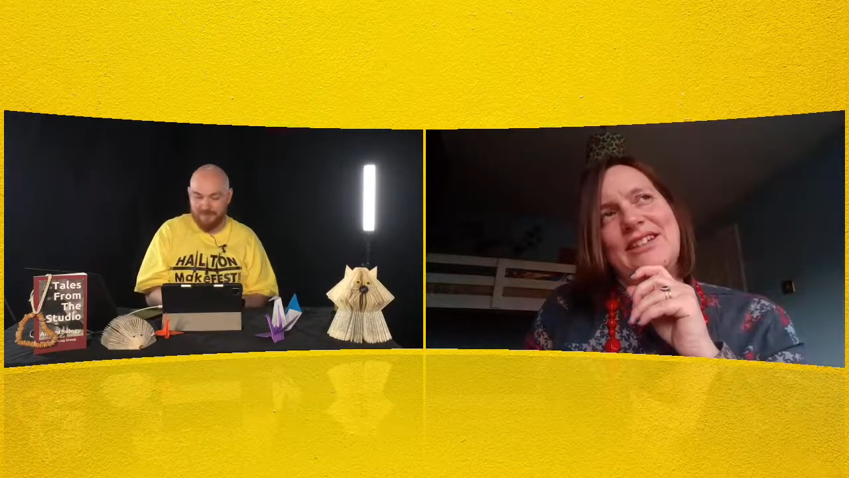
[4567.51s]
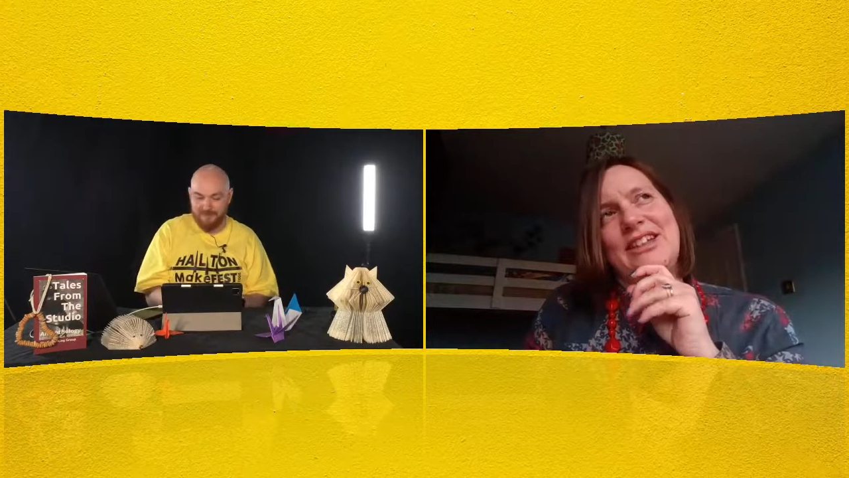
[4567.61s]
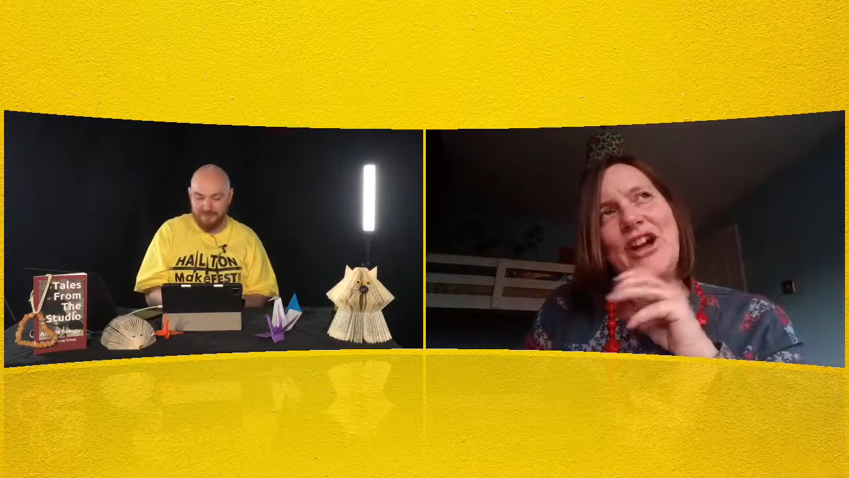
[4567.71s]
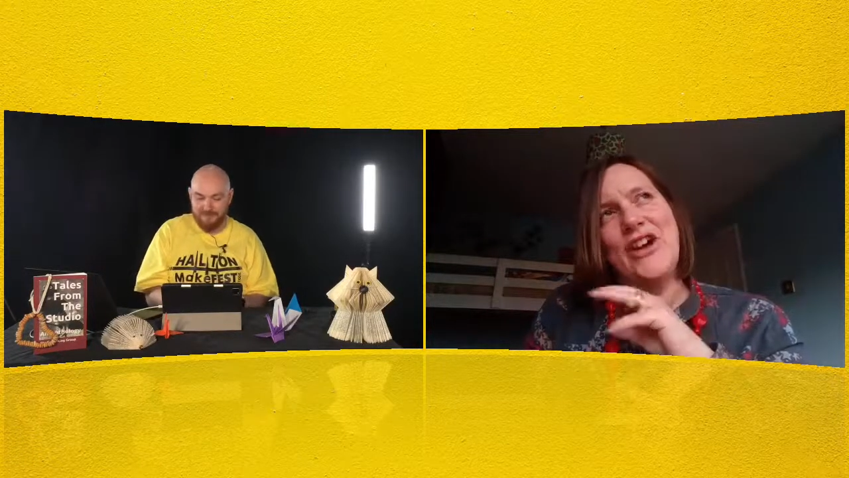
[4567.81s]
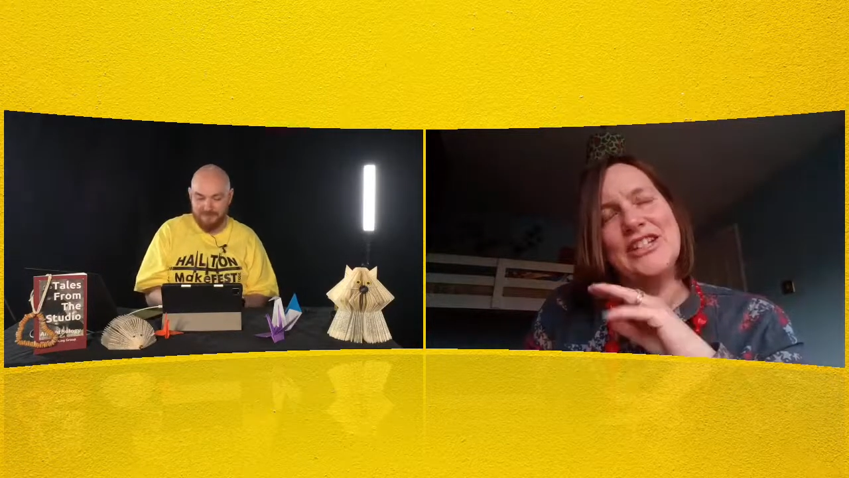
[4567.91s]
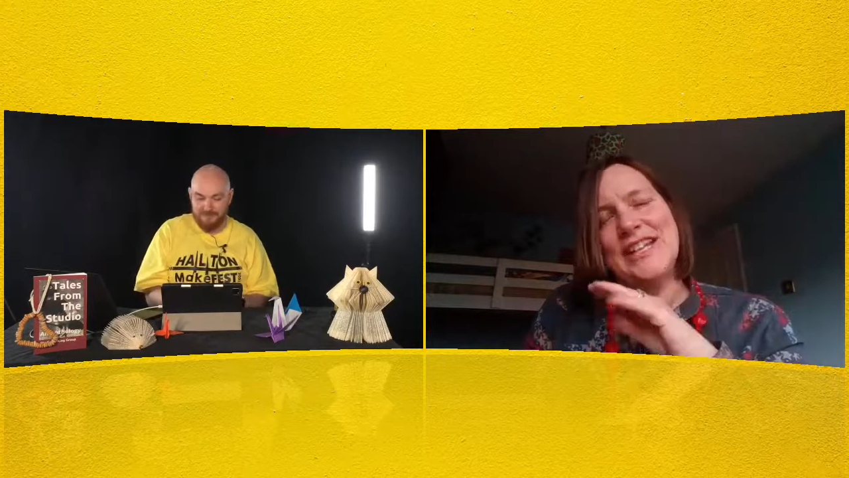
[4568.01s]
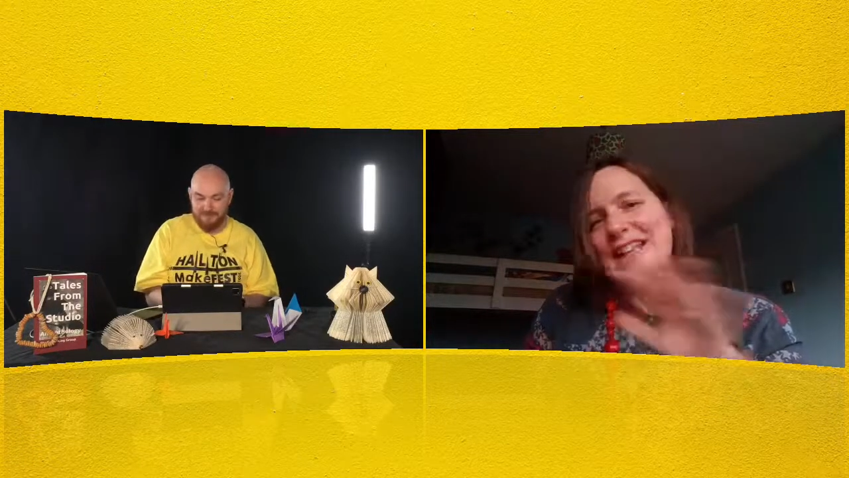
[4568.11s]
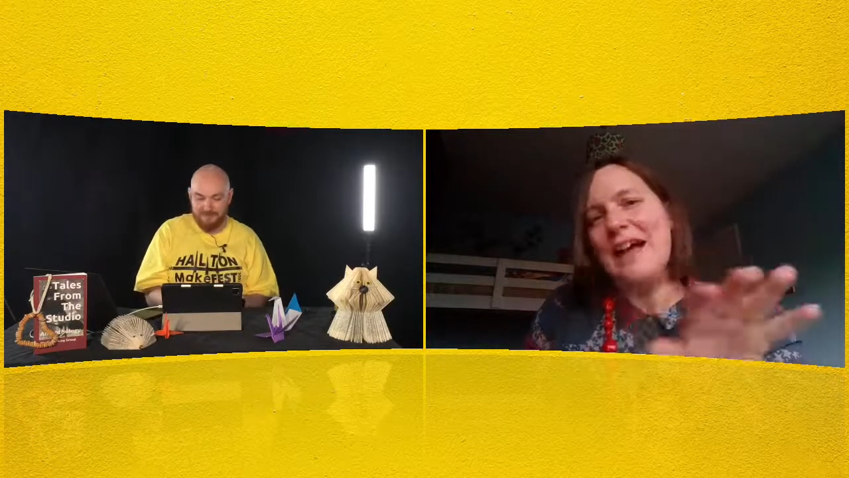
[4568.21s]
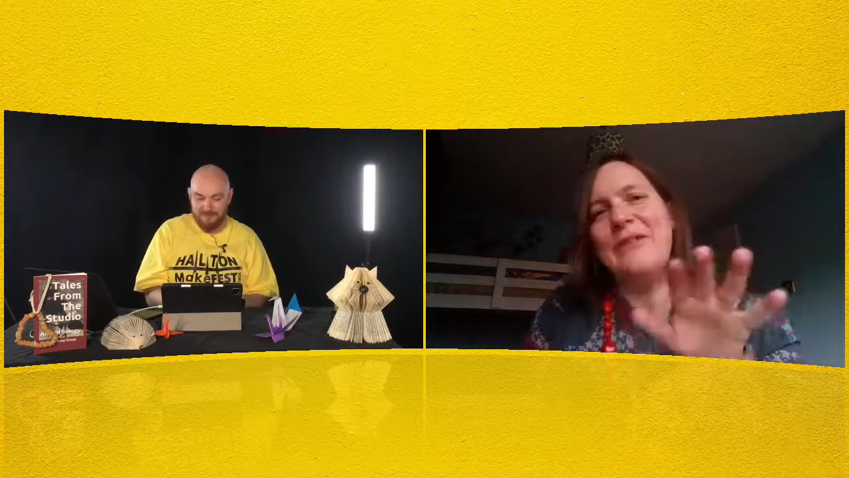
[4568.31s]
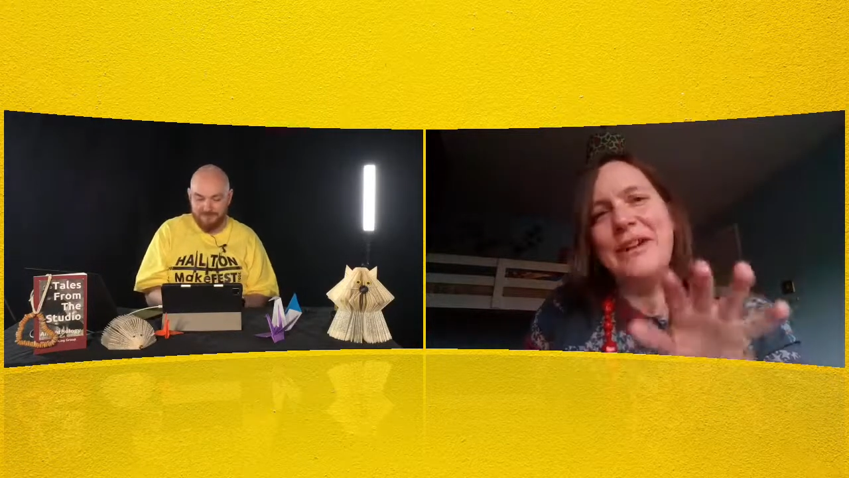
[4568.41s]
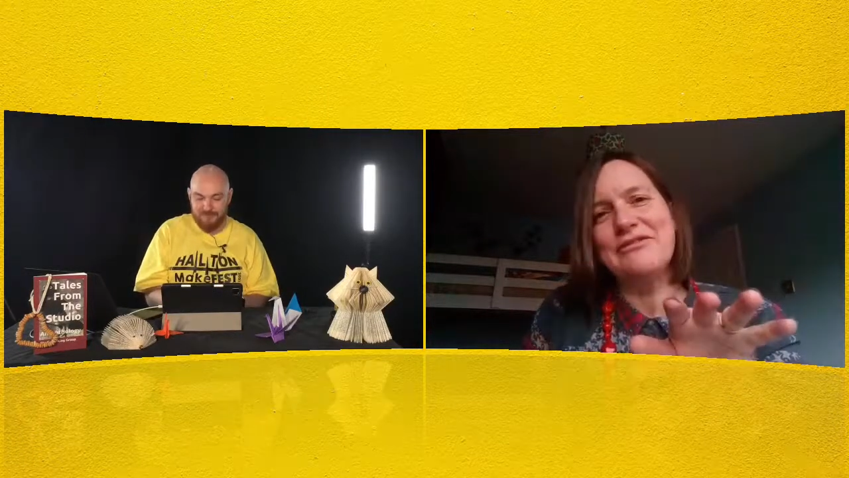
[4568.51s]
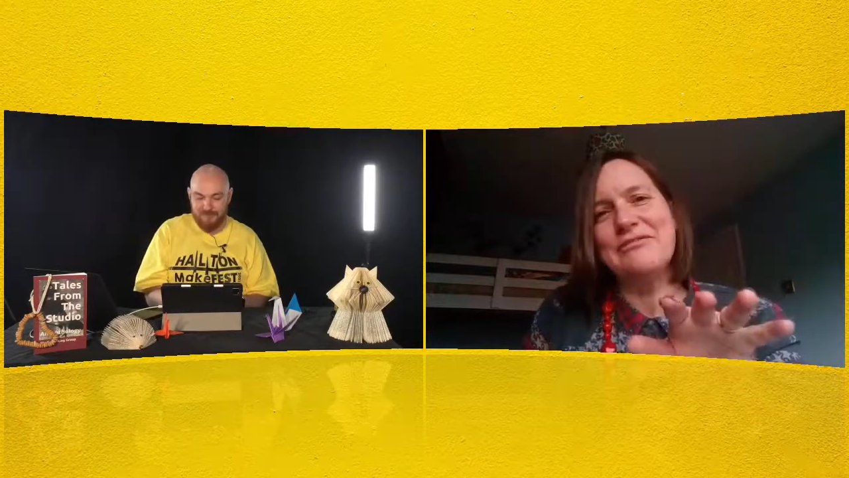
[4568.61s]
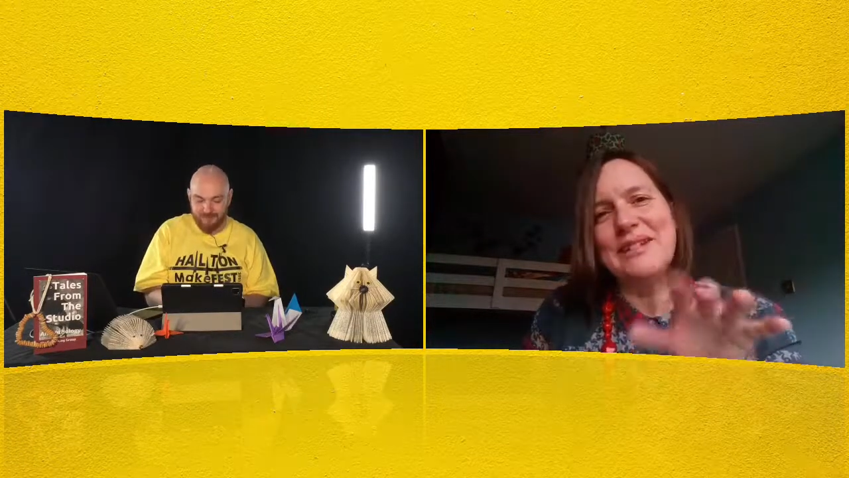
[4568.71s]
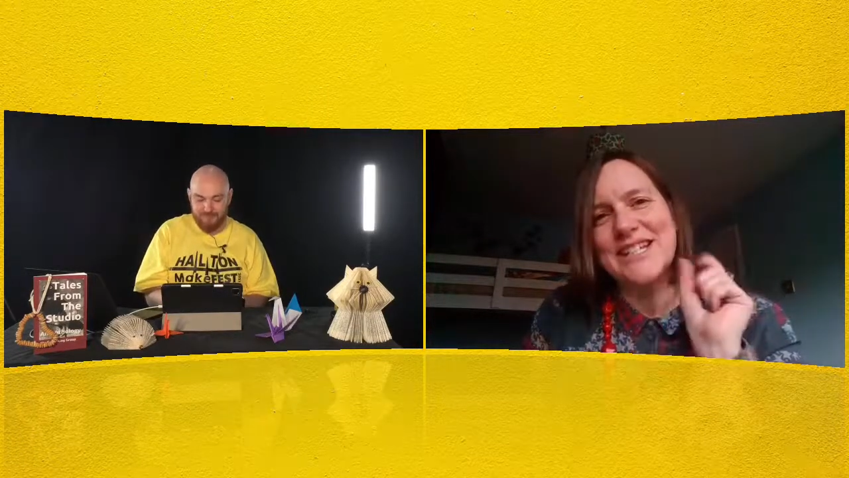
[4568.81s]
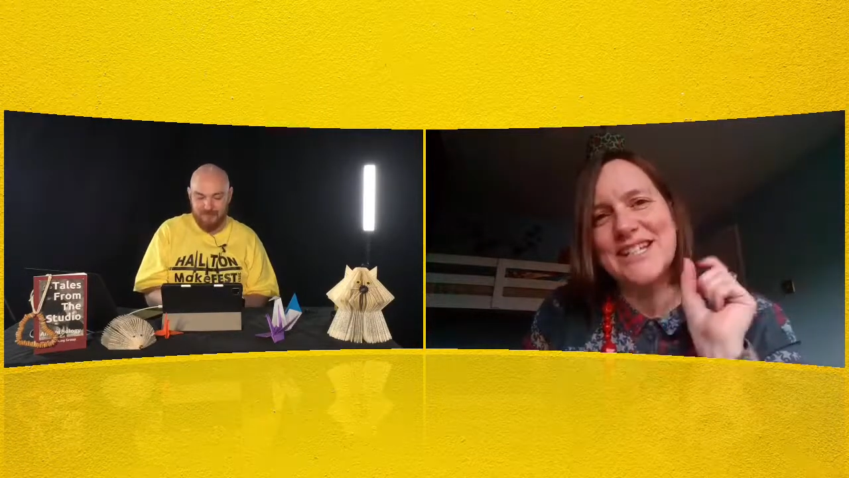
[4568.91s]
you can't take that away from me.